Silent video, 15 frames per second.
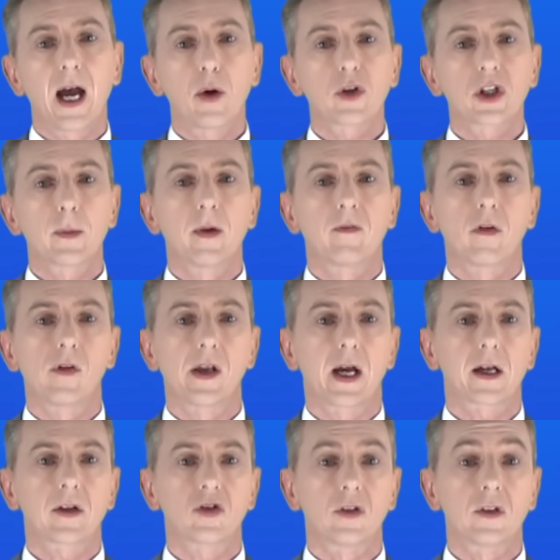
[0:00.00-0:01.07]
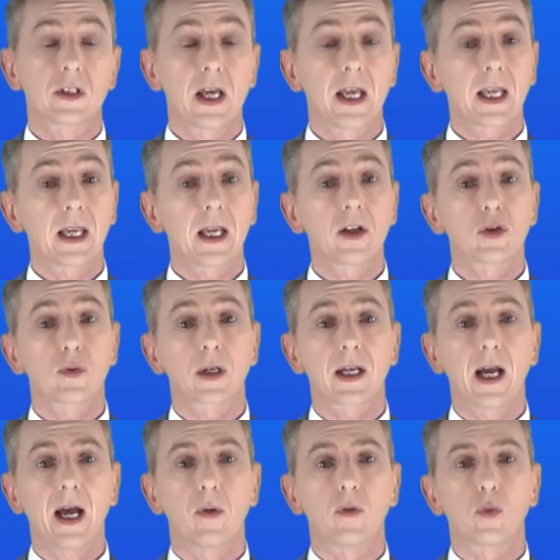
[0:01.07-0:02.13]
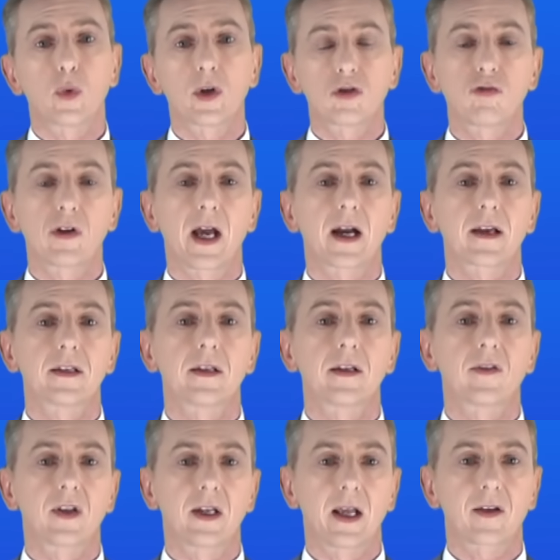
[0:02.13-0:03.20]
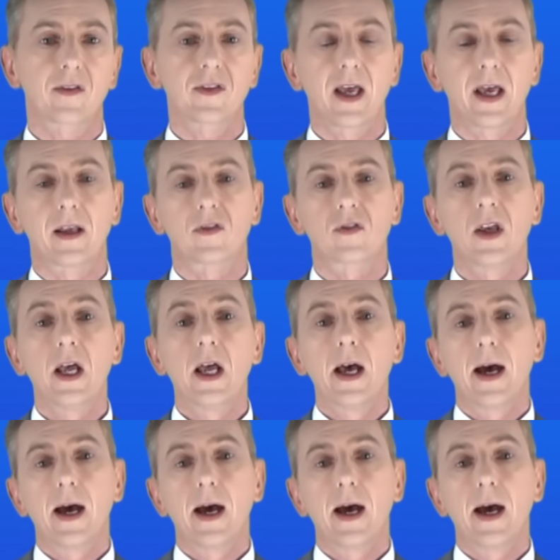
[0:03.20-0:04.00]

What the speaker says: outcome of a reaction taking into account which reactant is in excess